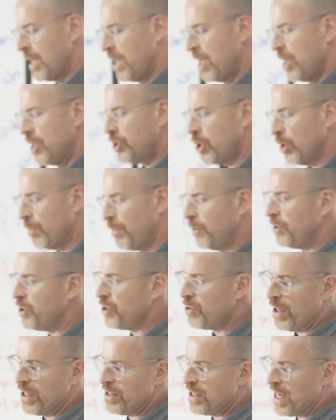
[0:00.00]
Share purchase
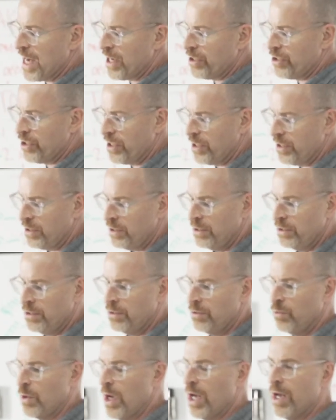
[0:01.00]
transaction,
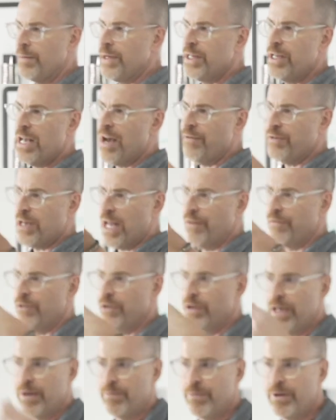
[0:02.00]
you have to have
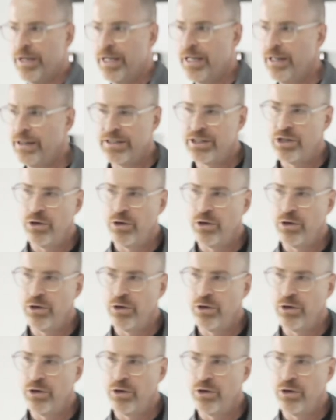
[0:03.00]
unanimity. That's the